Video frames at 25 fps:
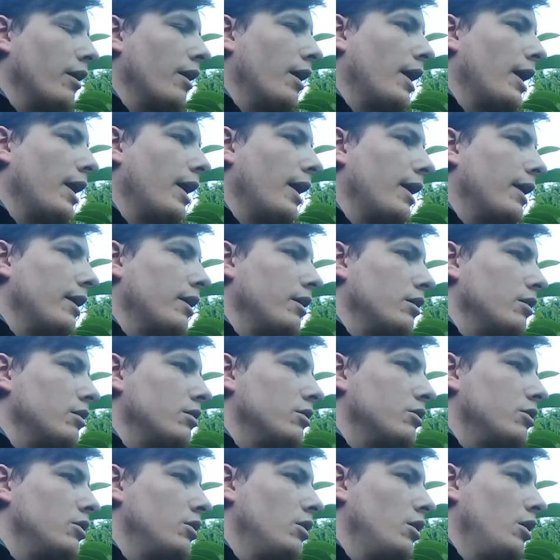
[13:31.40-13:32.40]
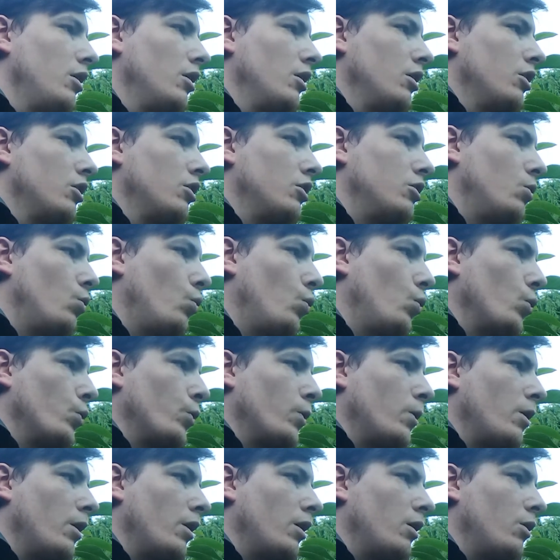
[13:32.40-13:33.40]
and
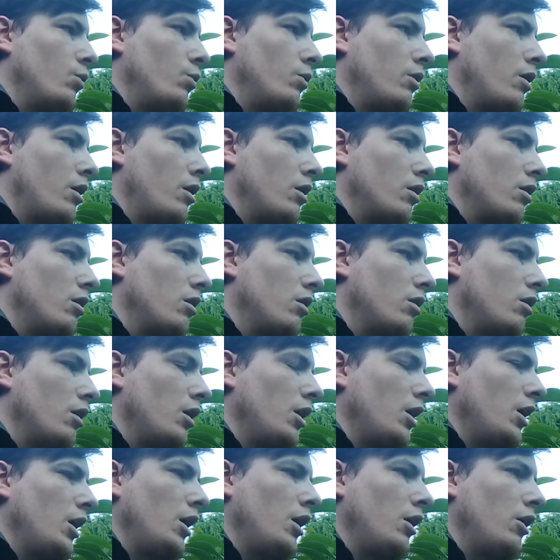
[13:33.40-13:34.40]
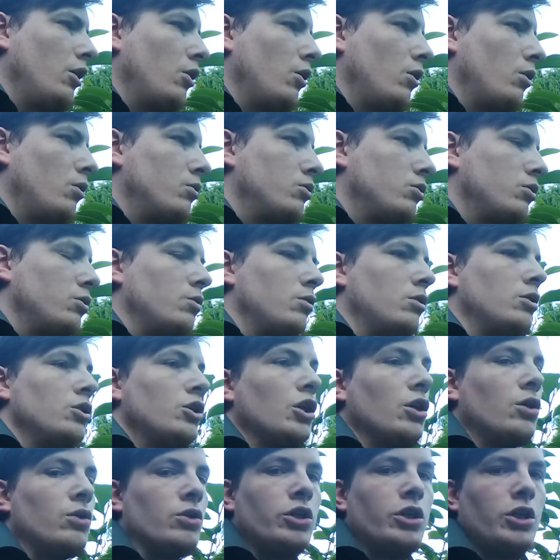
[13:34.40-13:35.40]
coordinate with the EU to
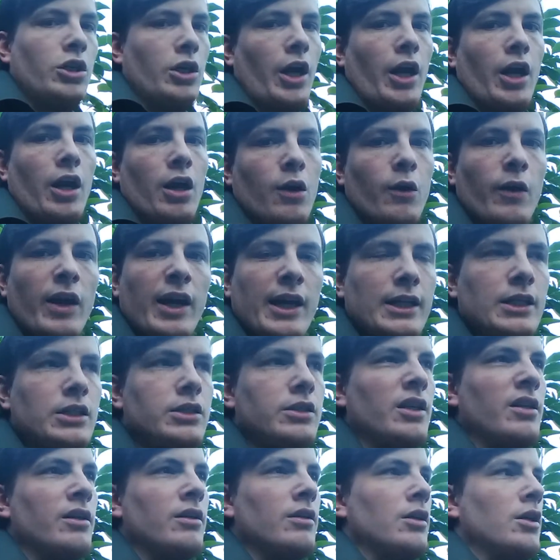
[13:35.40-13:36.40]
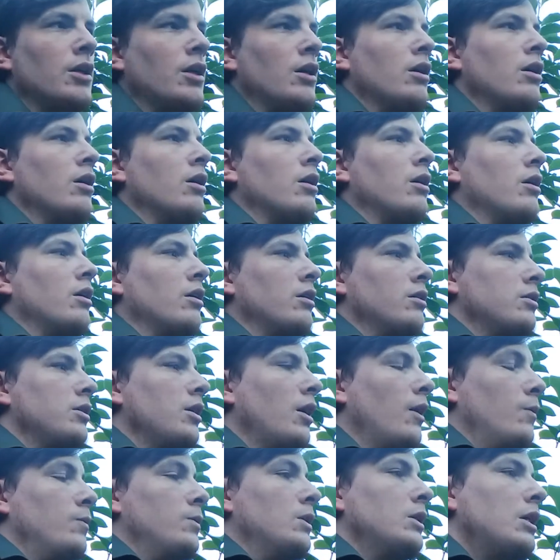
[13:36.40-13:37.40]
negotiate our exit and
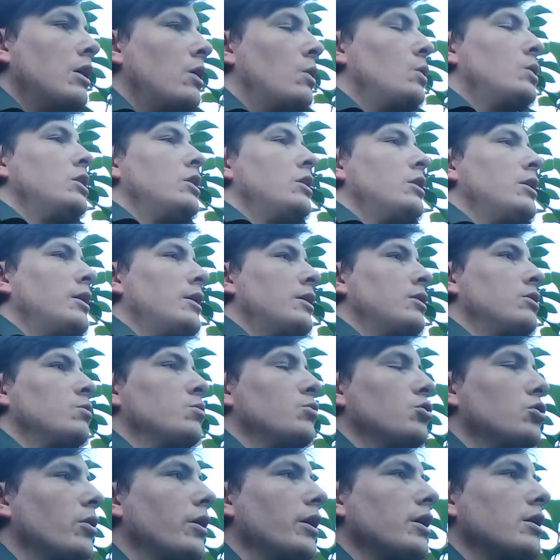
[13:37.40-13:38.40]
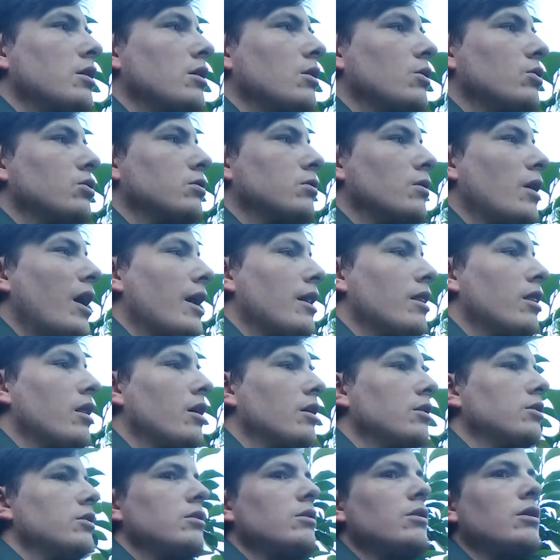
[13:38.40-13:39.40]
help negotiate some trade deals around
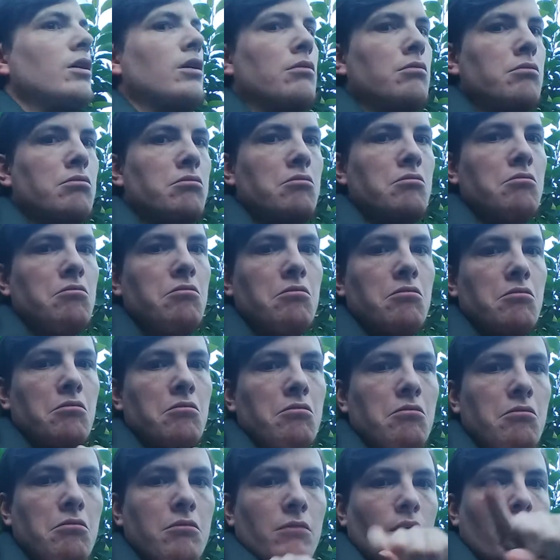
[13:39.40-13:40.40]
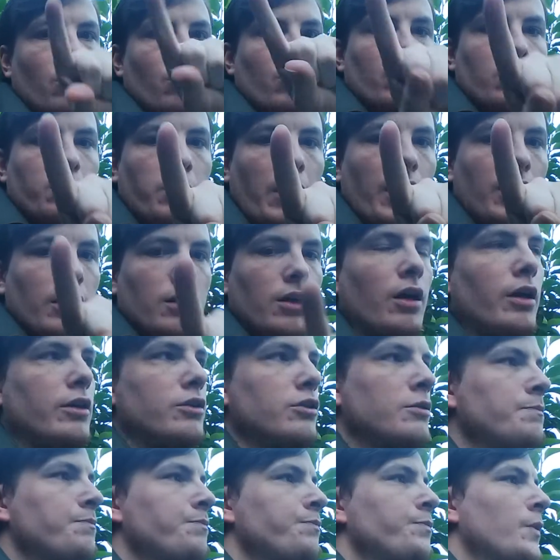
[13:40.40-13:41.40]
there. So yeah, respect, guys.